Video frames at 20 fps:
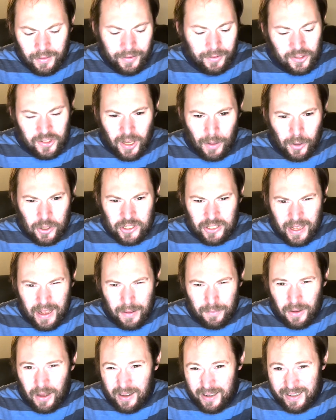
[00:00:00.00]

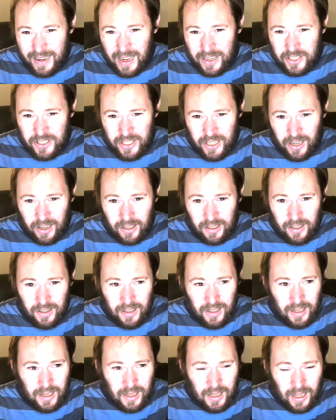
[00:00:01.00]
SummerSlam next year,
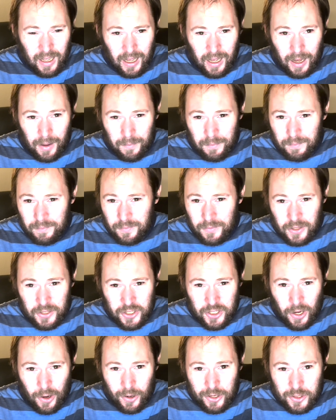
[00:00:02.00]
this
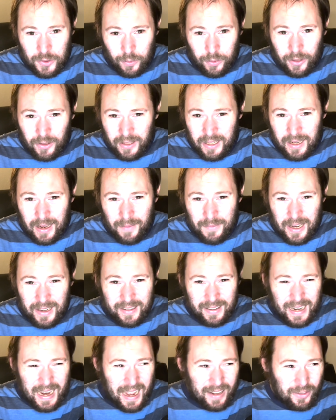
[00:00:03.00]
show is really,
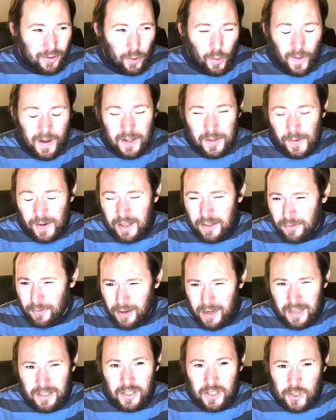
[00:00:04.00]

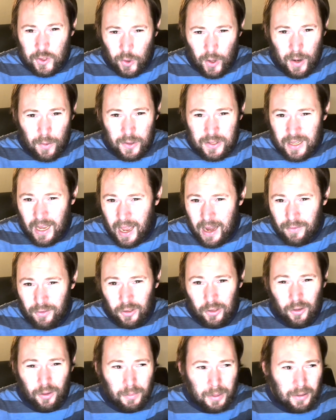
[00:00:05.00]
2023 in Detroit was kind of a
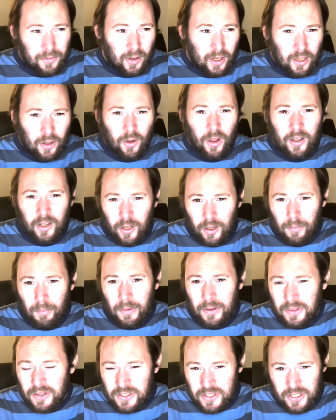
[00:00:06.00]
little bit of a clunker,
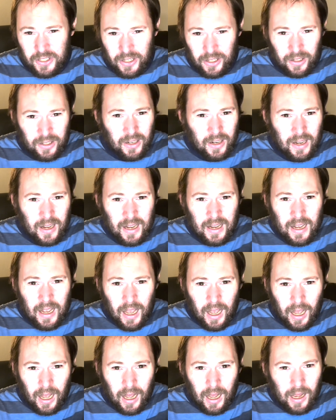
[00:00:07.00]
but this year
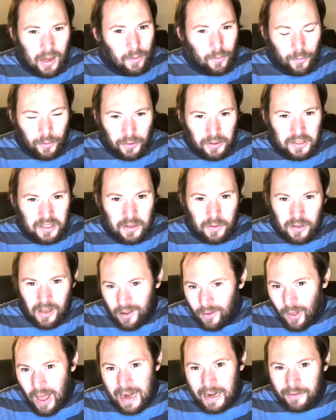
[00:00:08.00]
really did
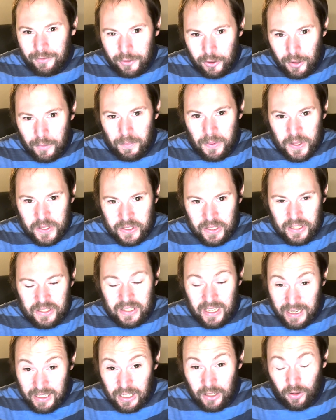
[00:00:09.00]
a lot of good business
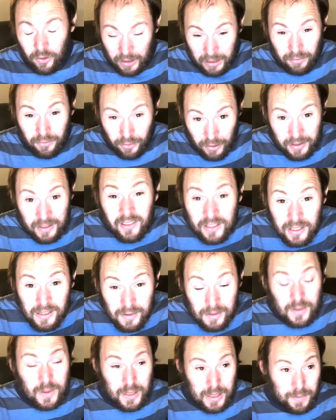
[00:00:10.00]
in Cleveland.
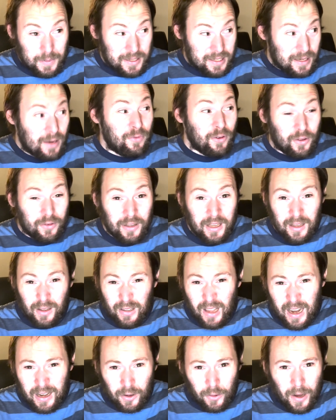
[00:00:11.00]
Specifically, a
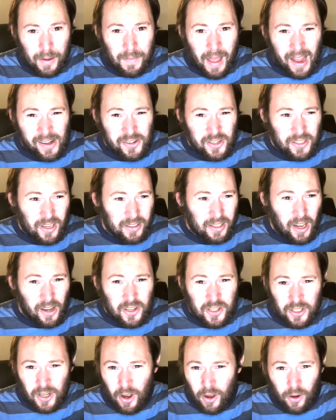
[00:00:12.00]
lot of great matches on that
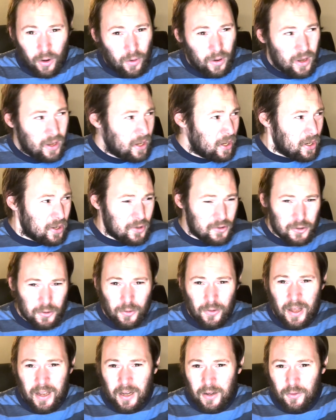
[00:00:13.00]
show. Drew
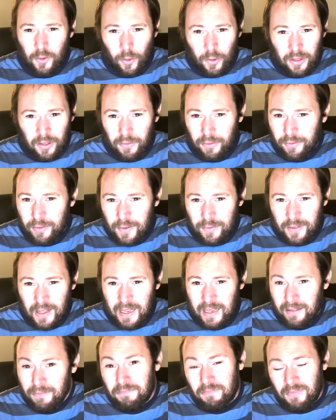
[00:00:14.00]
like north of
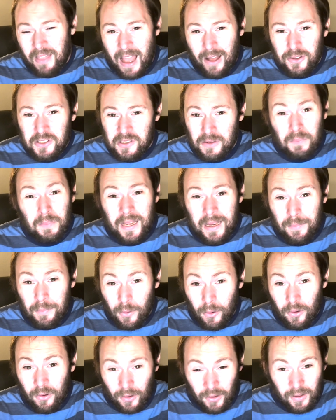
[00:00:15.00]
50,000
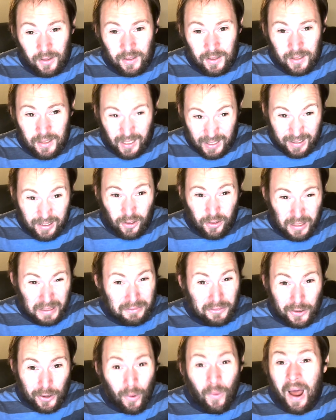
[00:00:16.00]
people in
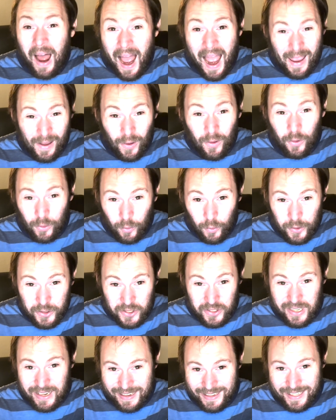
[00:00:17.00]
Cleveland, Ohio, which
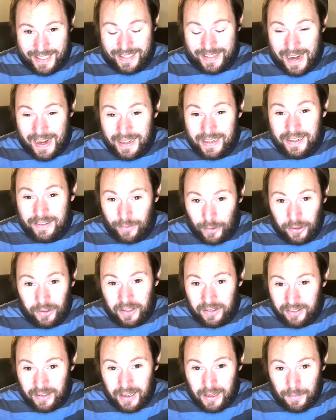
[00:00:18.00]
is insane to
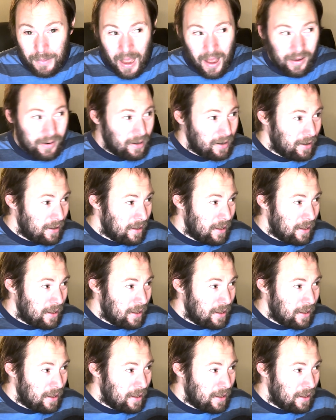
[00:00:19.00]
really think about.